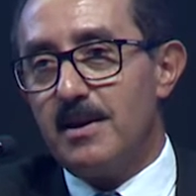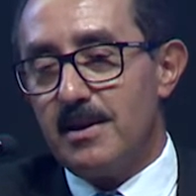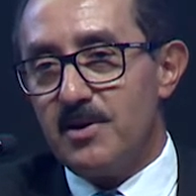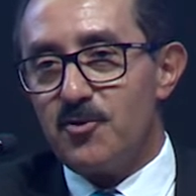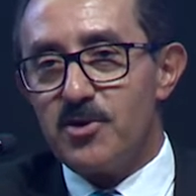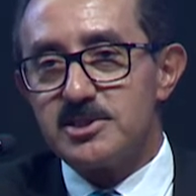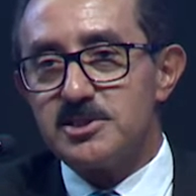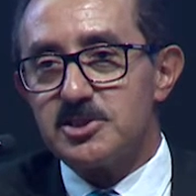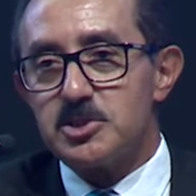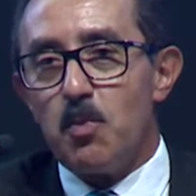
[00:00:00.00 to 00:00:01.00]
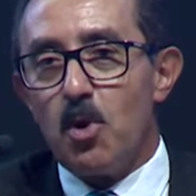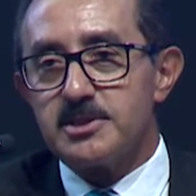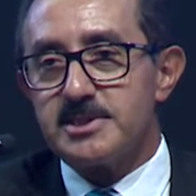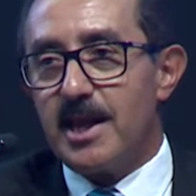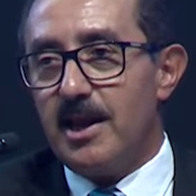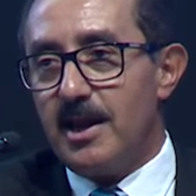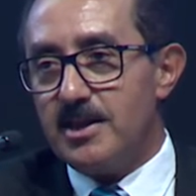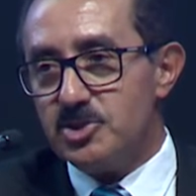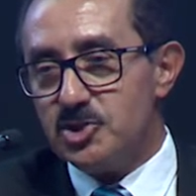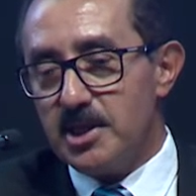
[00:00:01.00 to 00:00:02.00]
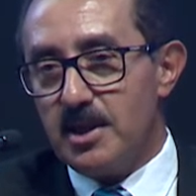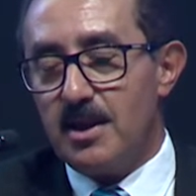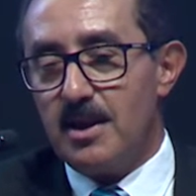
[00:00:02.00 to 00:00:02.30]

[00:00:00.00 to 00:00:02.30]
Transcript: interest in small scale LNG.